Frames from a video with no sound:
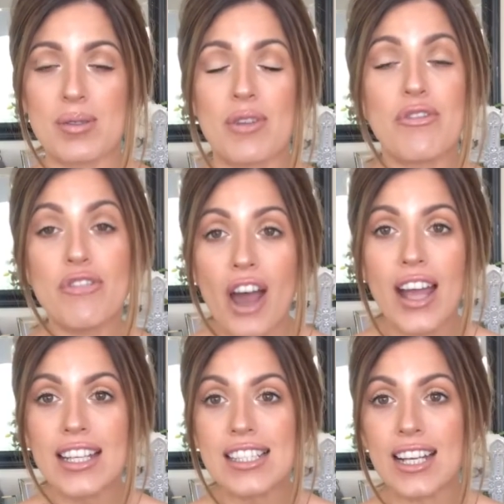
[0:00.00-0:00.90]
So I've
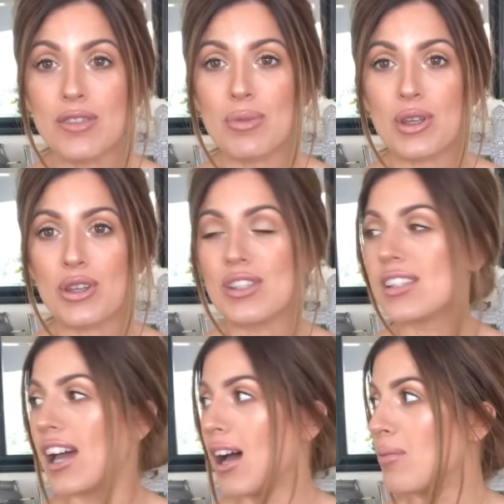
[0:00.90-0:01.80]
finally done it because
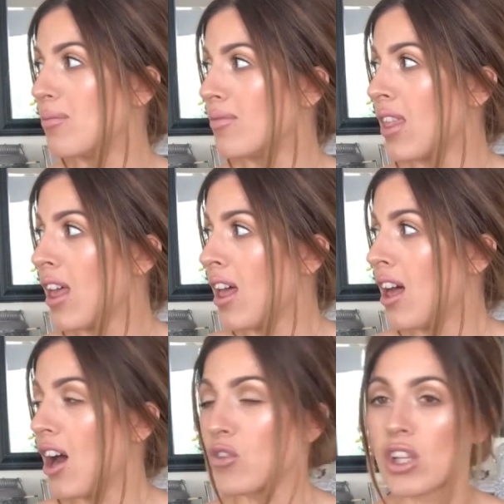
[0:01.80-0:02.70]

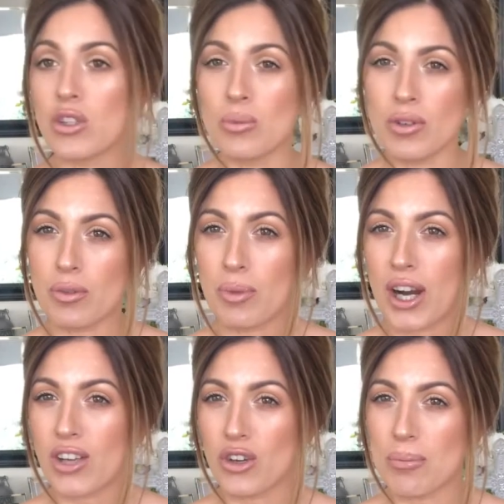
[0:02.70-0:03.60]
I've got a little bit of a
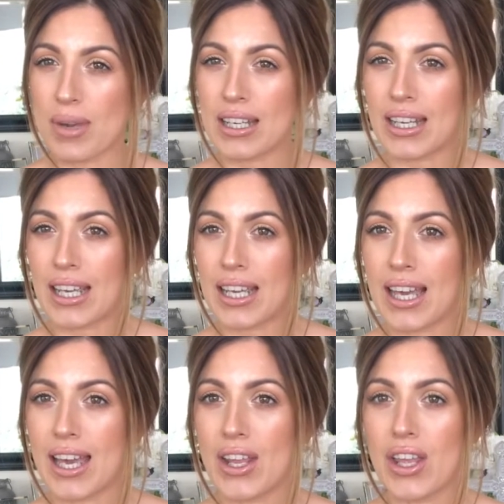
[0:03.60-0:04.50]
break on a Monday
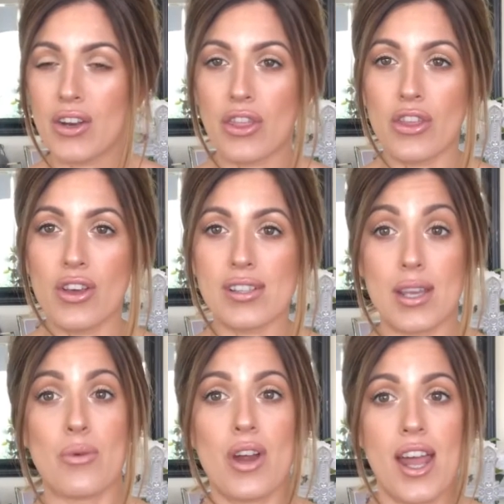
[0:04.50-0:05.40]
and a
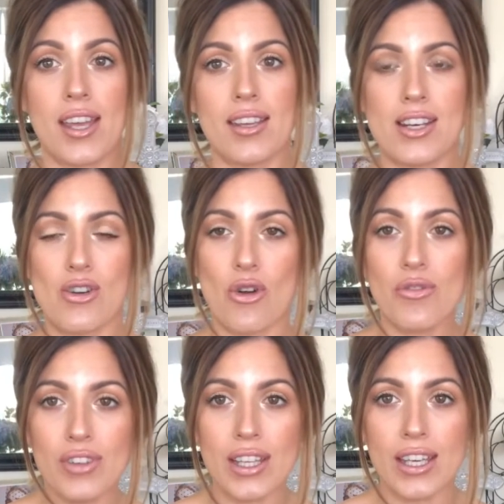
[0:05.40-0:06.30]
Thursday where I can
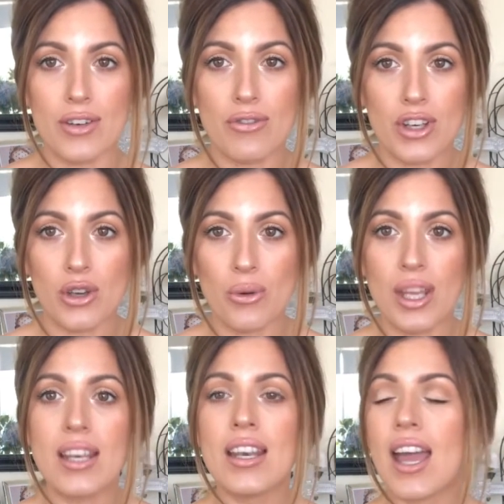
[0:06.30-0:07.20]
hopefully get a video
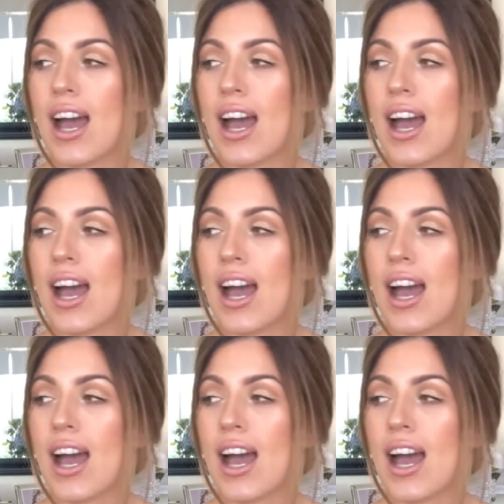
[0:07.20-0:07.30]
in.